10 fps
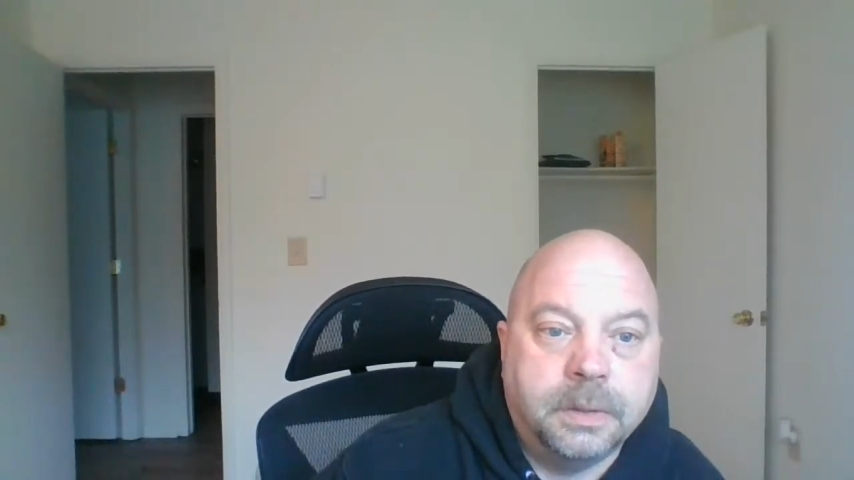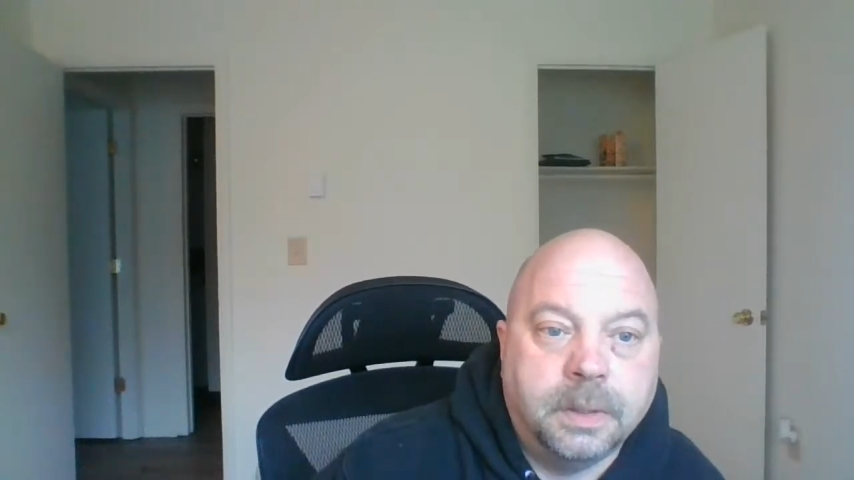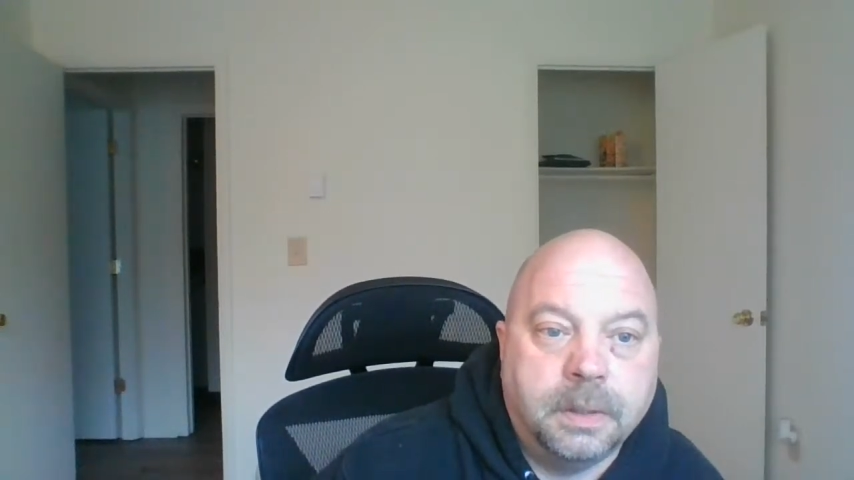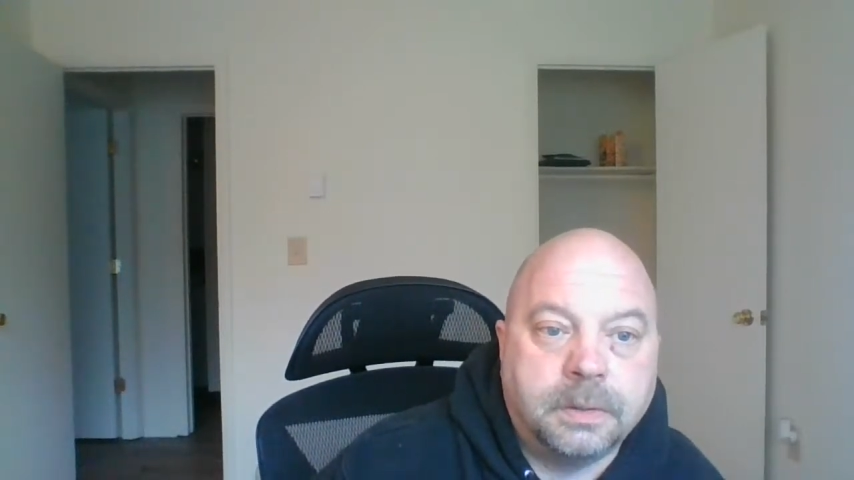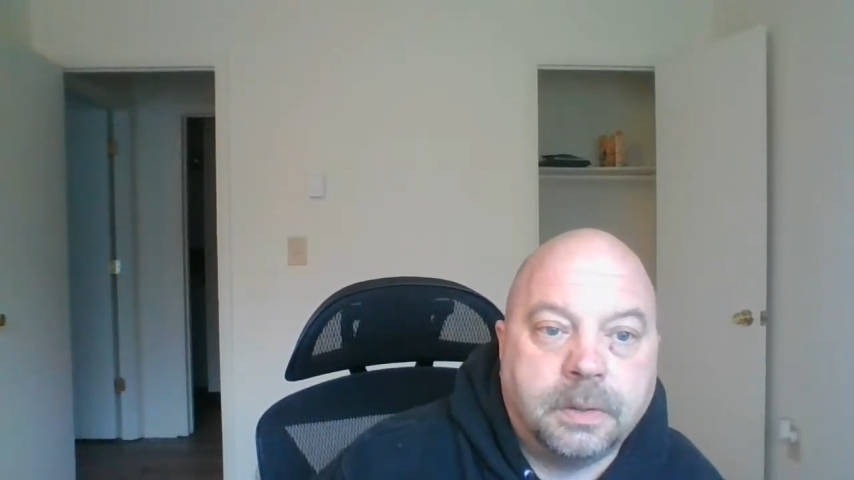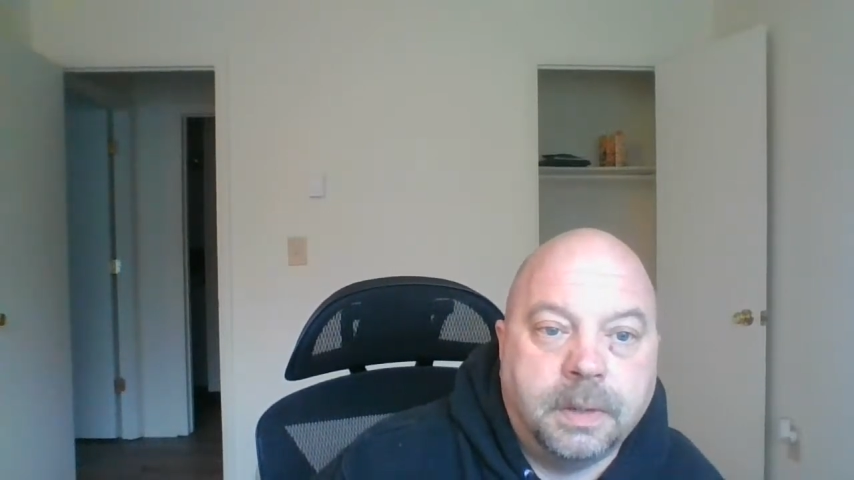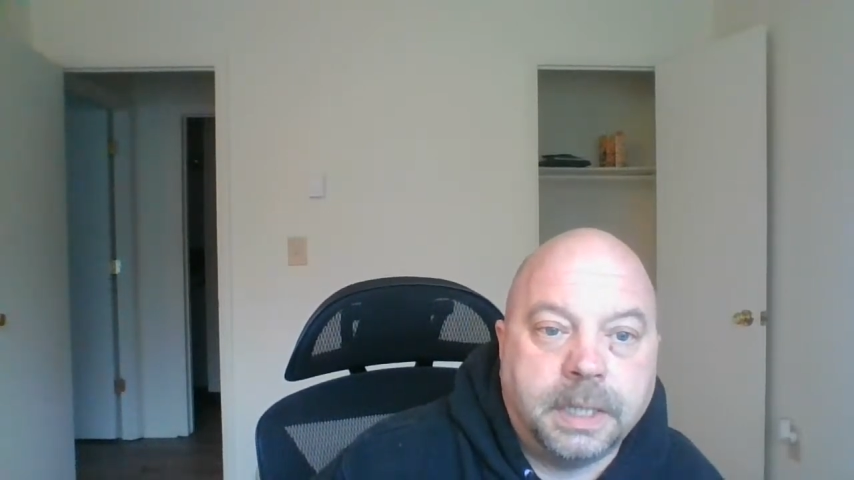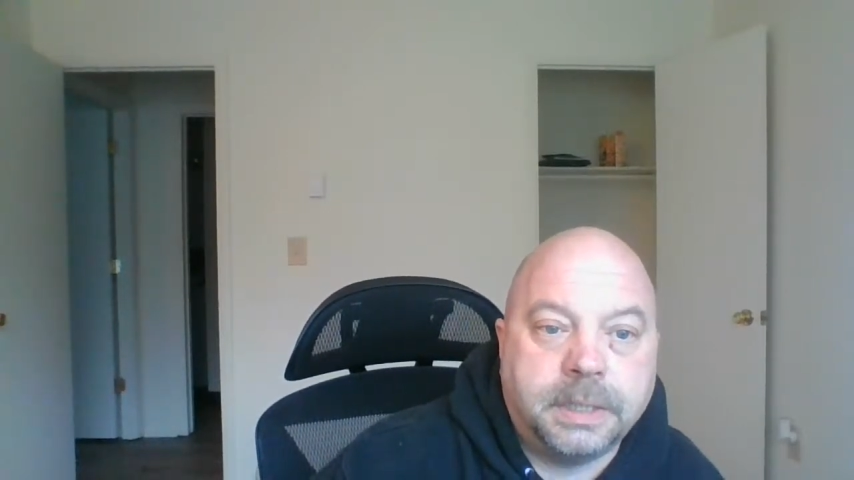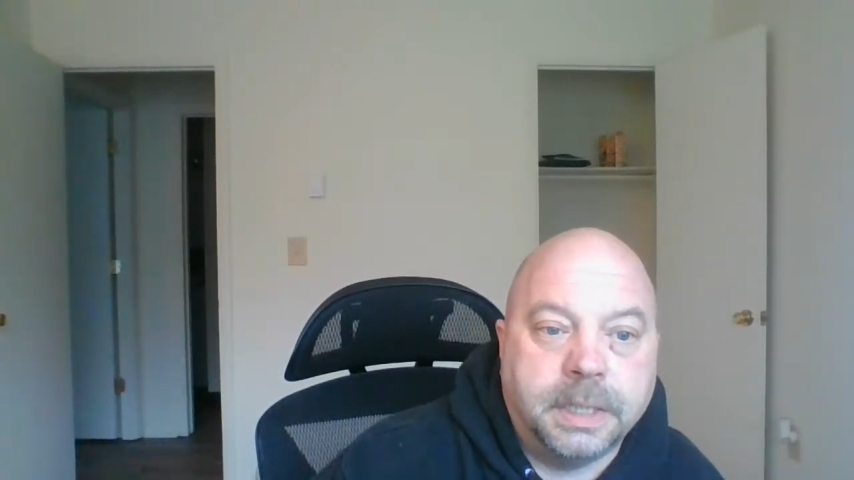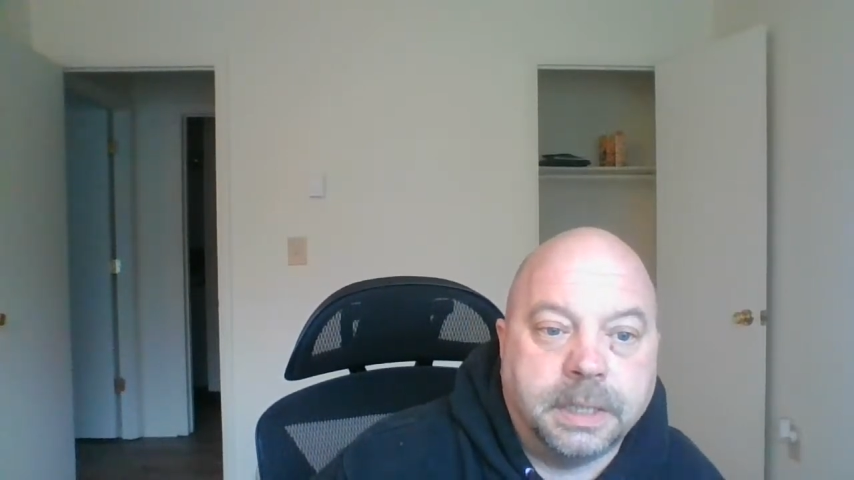to those
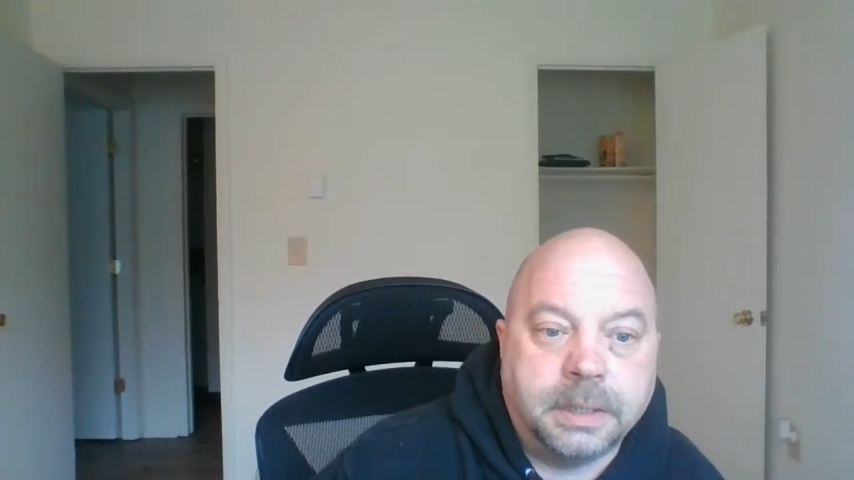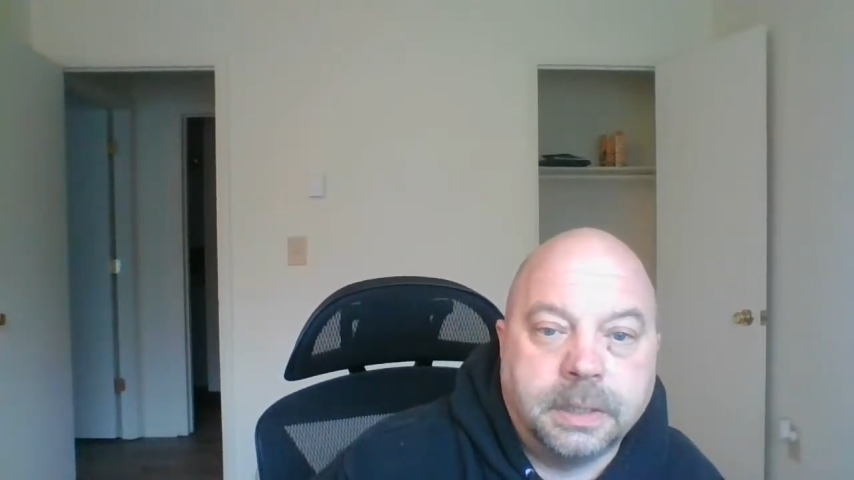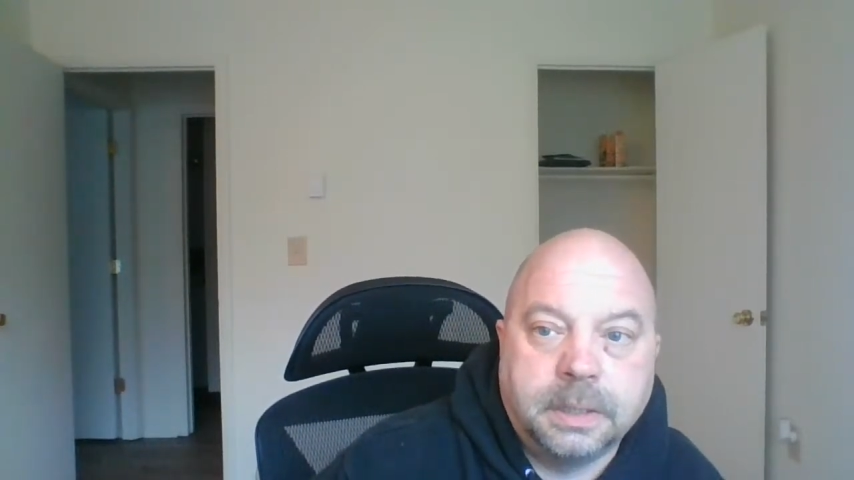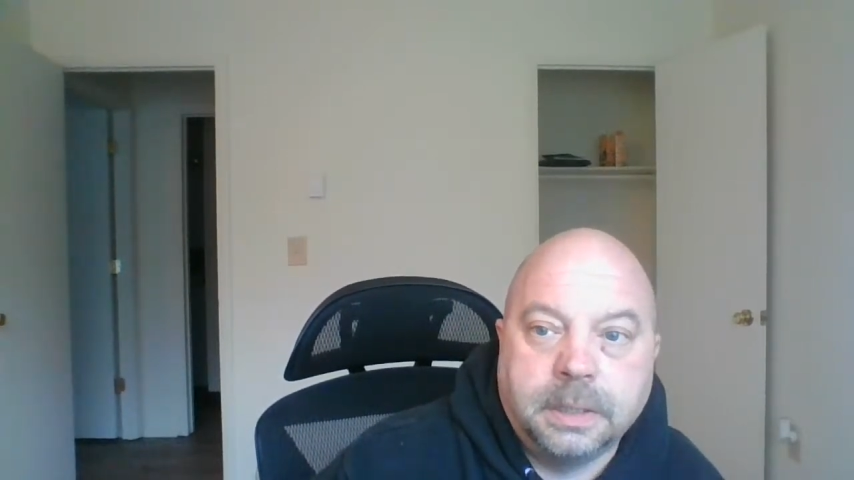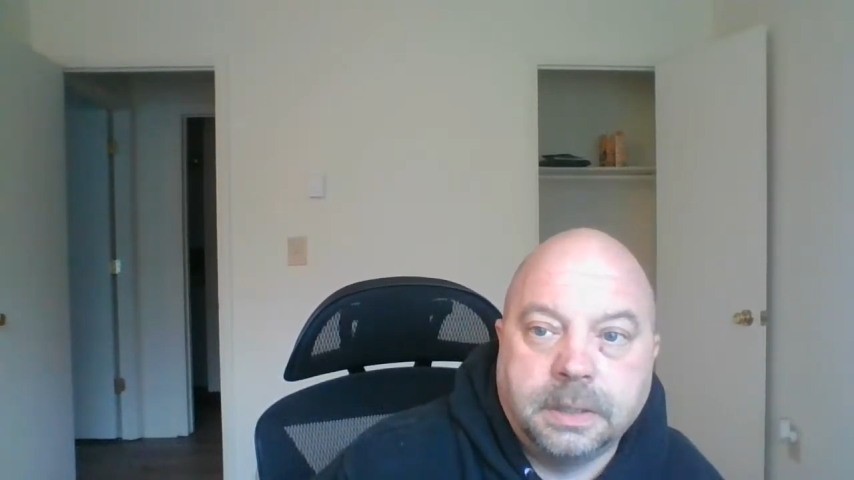questions,